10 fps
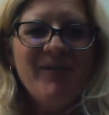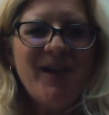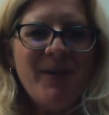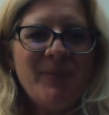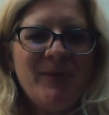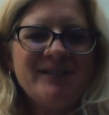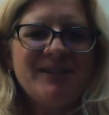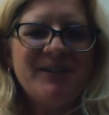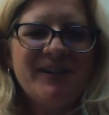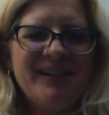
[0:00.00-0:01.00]
there, boys
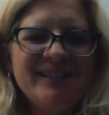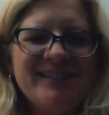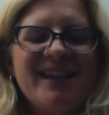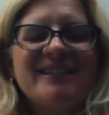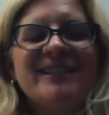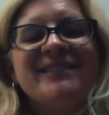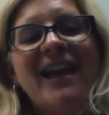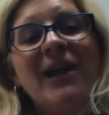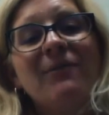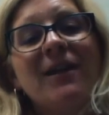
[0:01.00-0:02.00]
and girls.
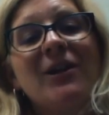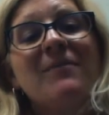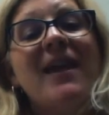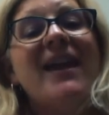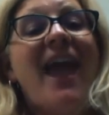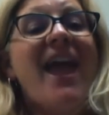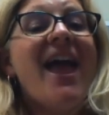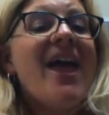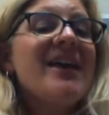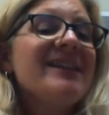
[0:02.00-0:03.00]
Today we're going to make
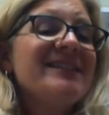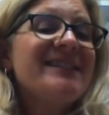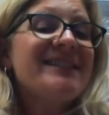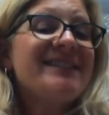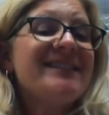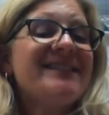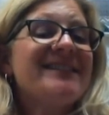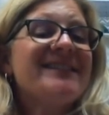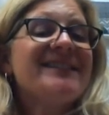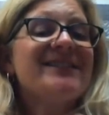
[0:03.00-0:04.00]
a
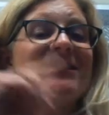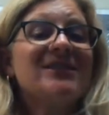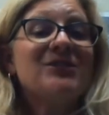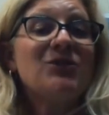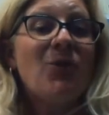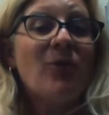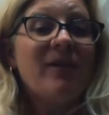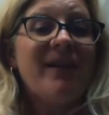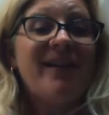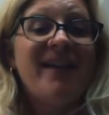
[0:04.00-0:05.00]

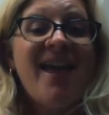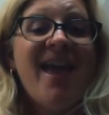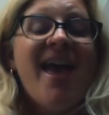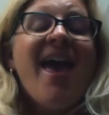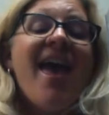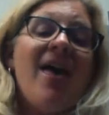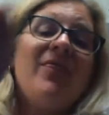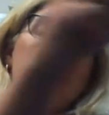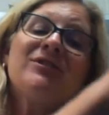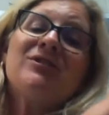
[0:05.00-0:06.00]
story.
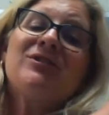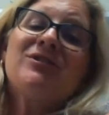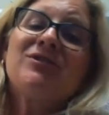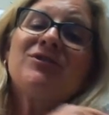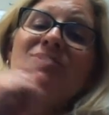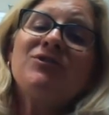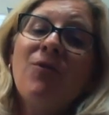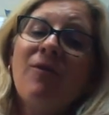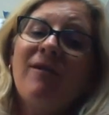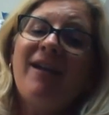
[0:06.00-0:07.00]
And the
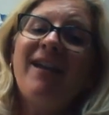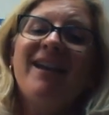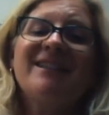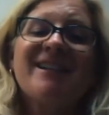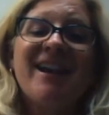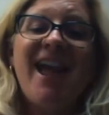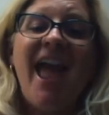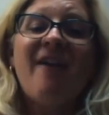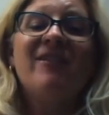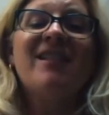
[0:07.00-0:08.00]
story is going to
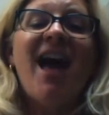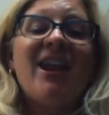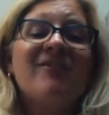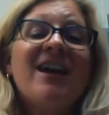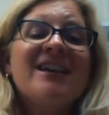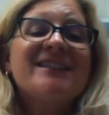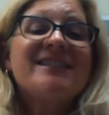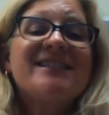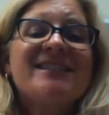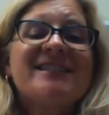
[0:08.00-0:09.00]
have a lot of
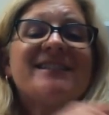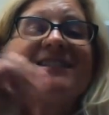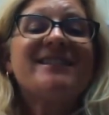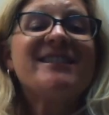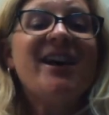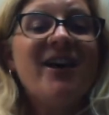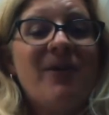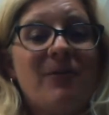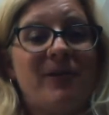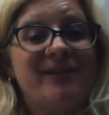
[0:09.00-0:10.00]
st
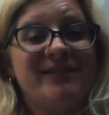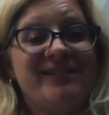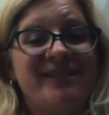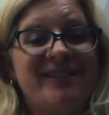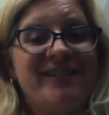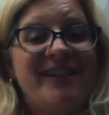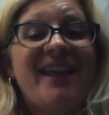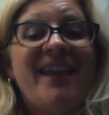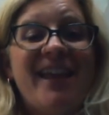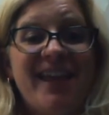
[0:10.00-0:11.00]
words
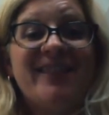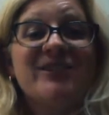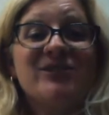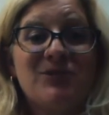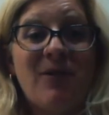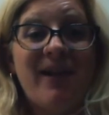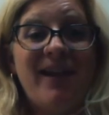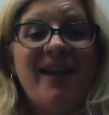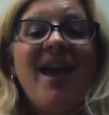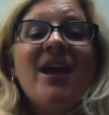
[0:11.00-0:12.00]
in the
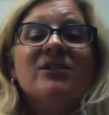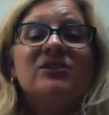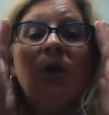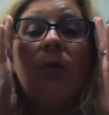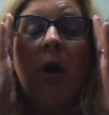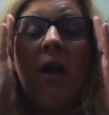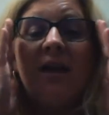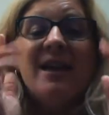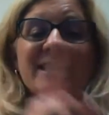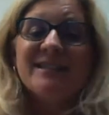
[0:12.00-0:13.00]
story. So
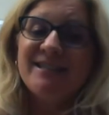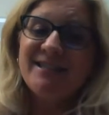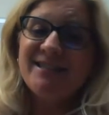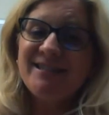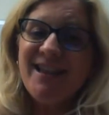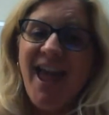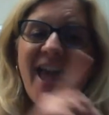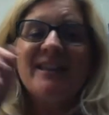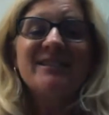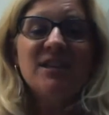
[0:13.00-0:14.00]
s
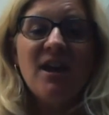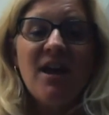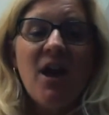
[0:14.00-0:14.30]
and t